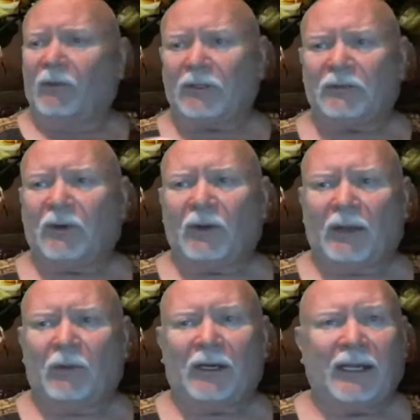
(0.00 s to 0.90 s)
First of all,
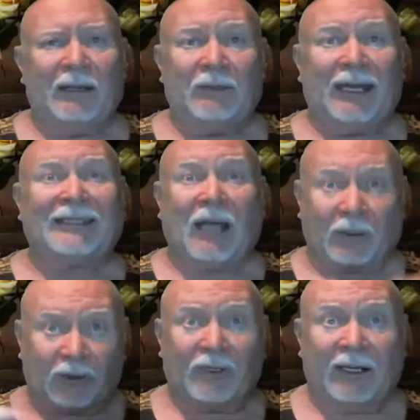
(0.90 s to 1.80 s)
they want to keep
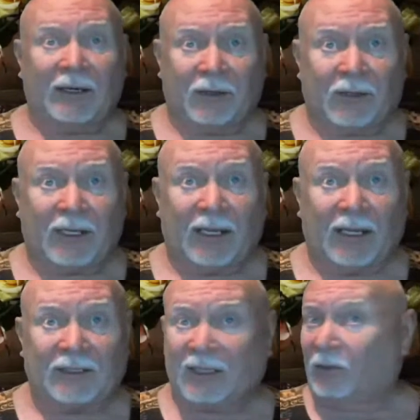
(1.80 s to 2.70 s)
indoctrinating your
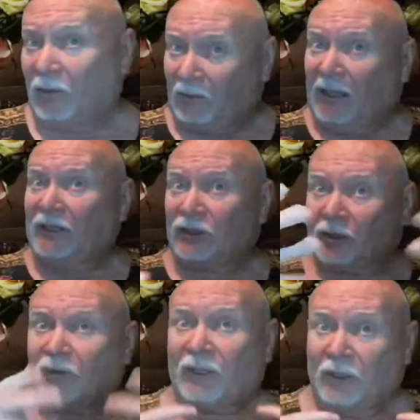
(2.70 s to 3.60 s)
kids. They want to make
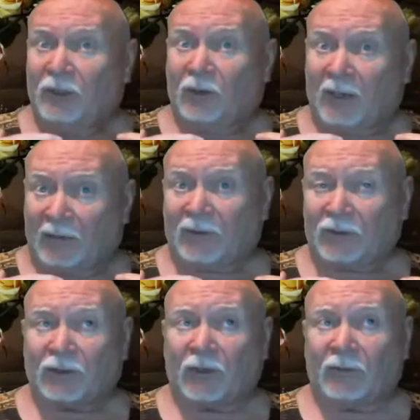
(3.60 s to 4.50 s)
sure that you don't have
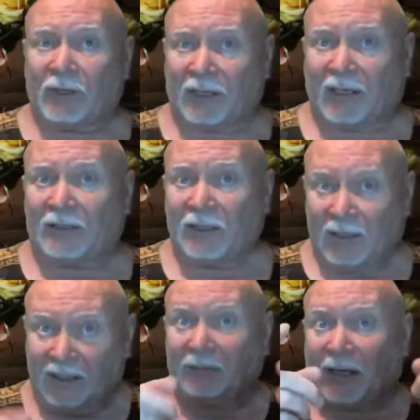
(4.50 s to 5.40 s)
control of your kids.
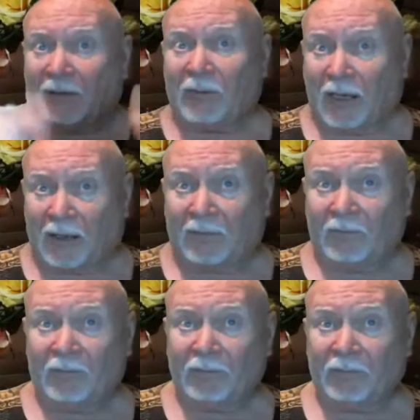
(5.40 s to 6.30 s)
Keep that in mind.
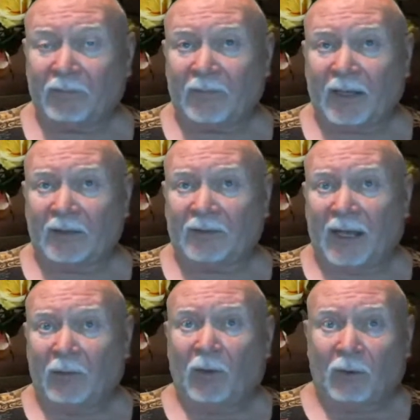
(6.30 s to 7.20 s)

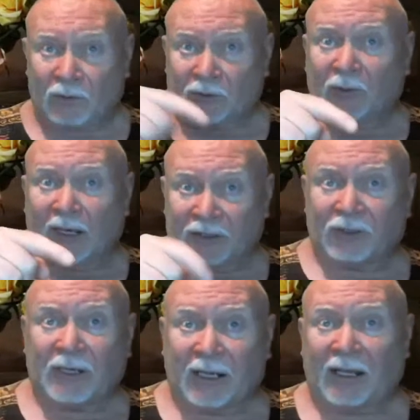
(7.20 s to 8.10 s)
They want to raise
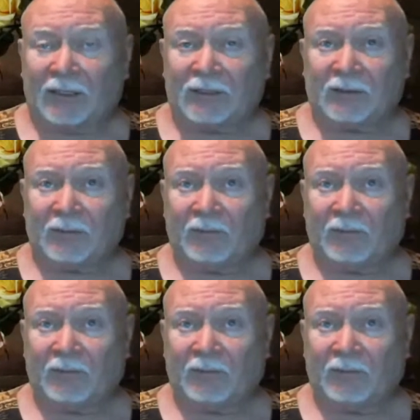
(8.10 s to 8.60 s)
your kids.